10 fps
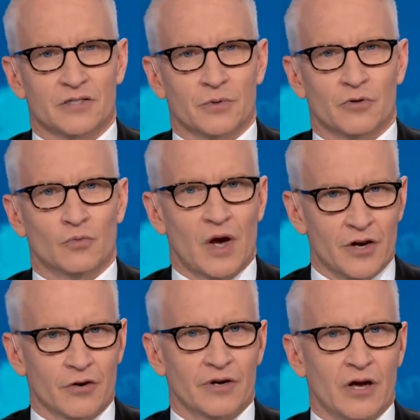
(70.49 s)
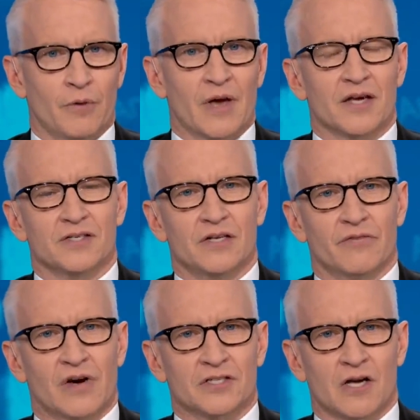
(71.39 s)
That's when writer and Elle magazine
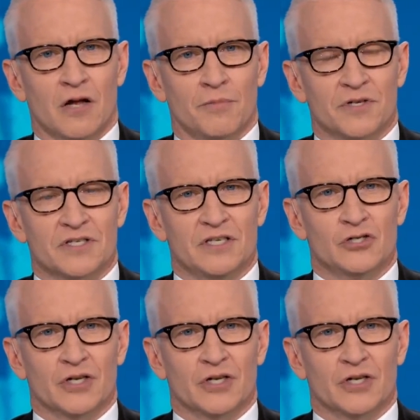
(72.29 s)
advice columnist E.